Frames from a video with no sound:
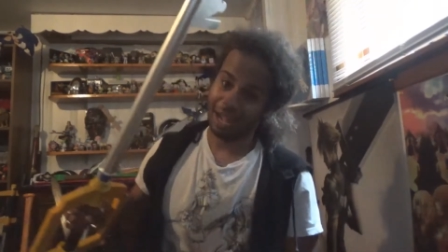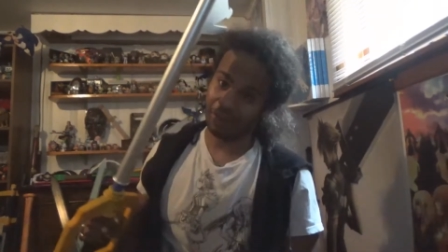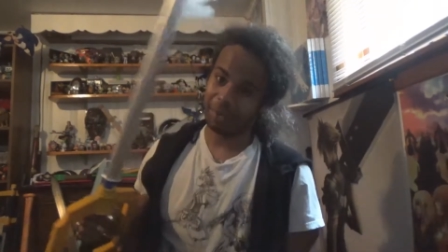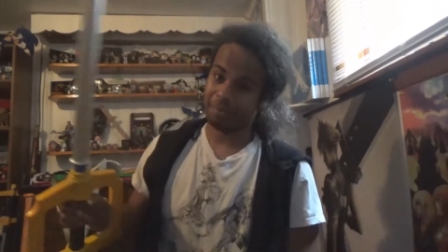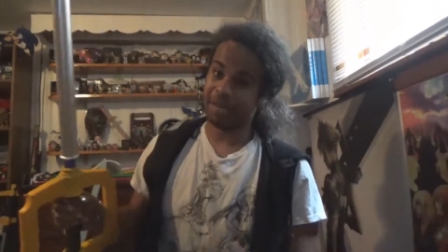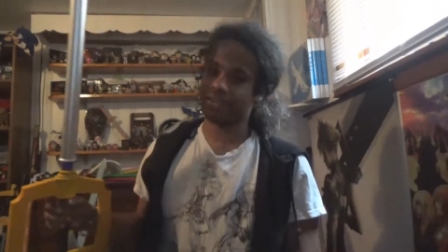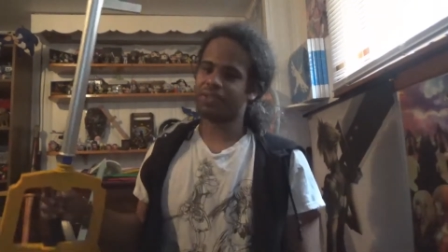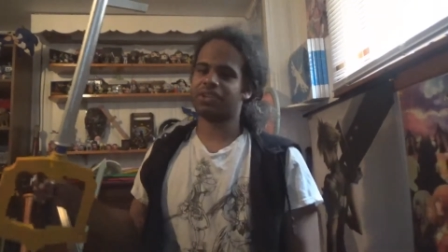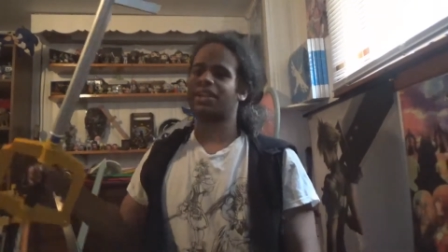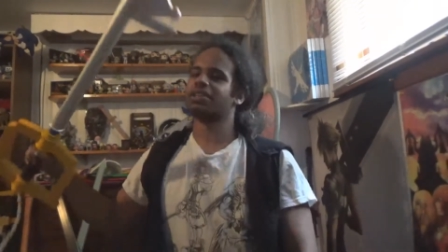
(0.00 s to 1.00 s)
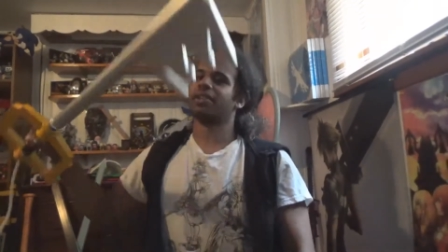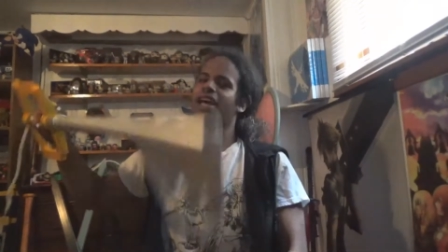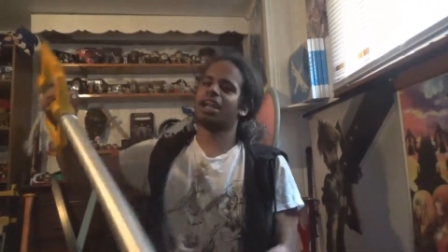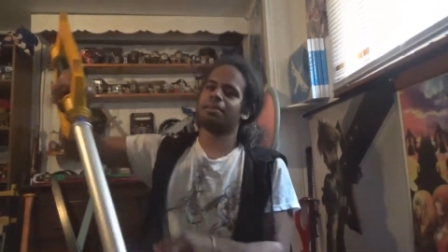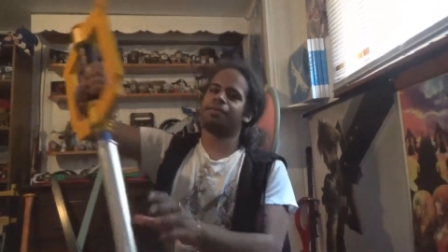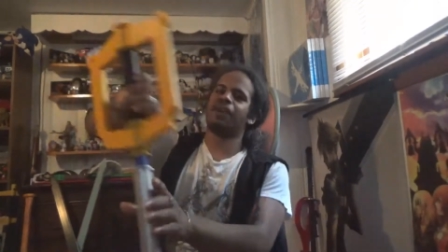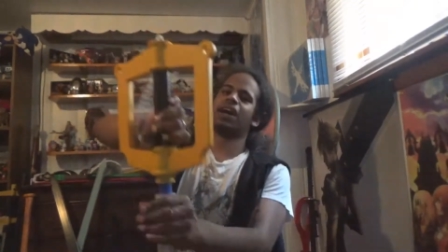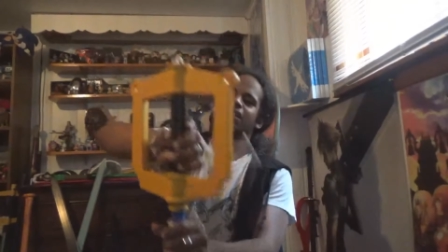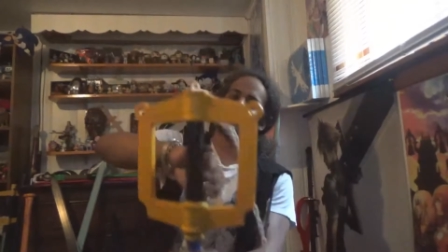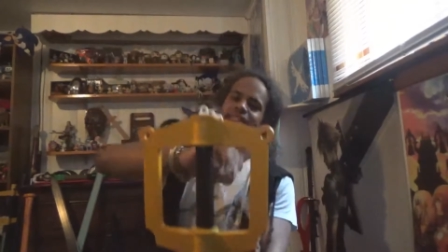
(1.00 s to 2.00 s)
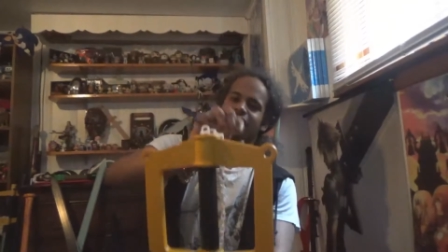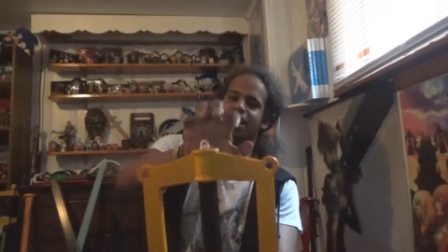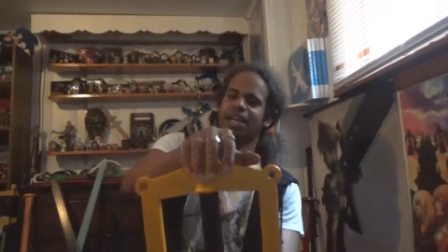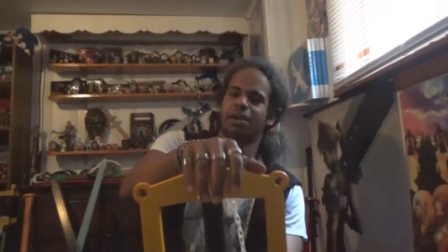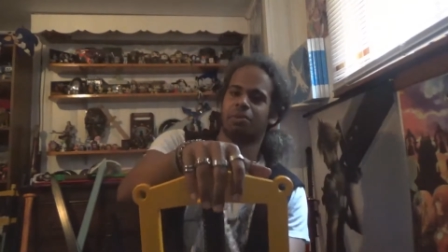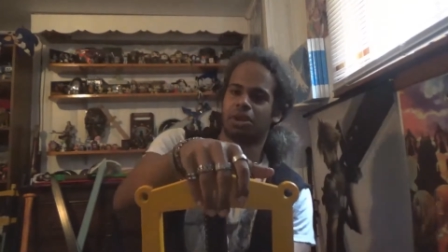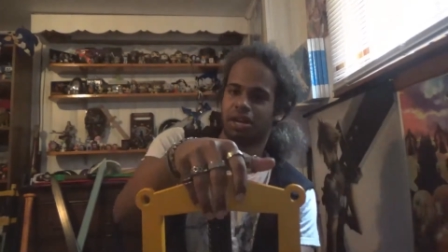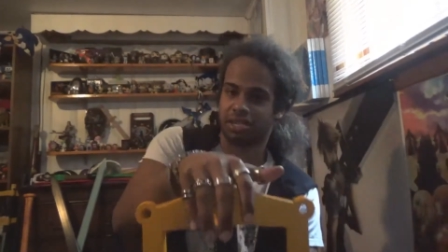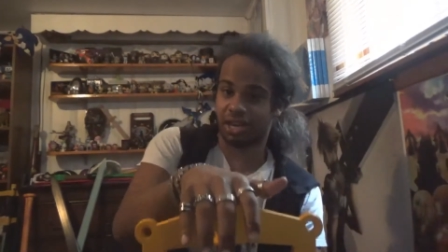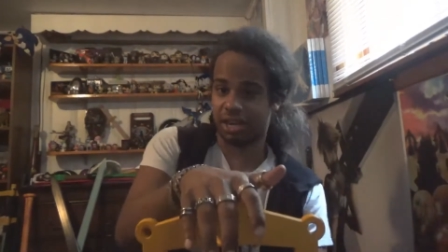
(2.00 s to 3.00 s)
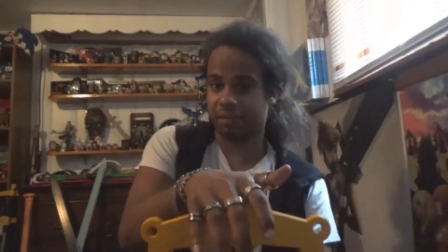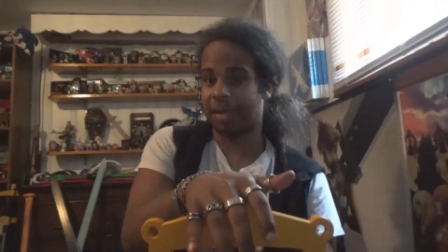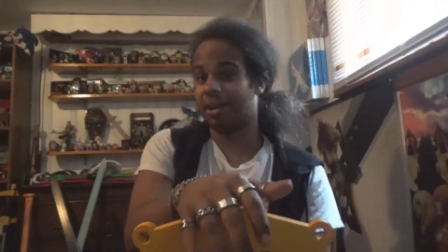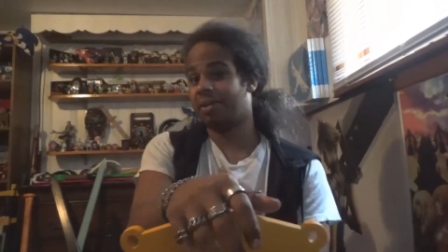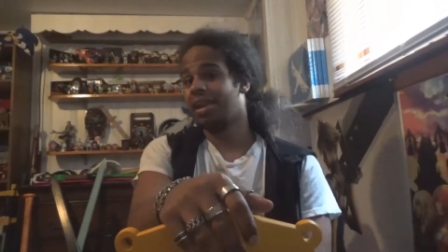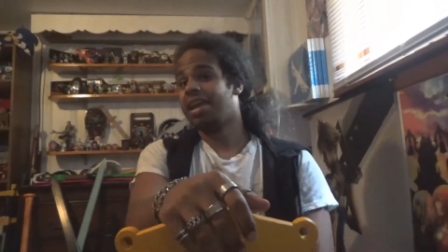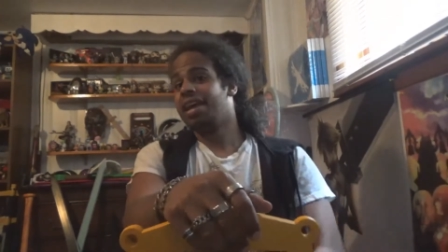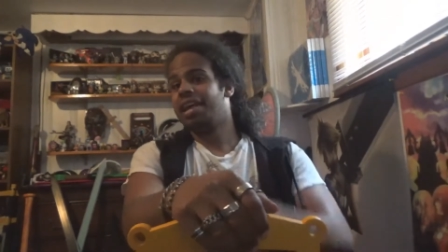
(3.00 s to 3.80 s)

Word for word: Oh, my name's Fox. I'm the Legonamic Fox, and today I want to talk about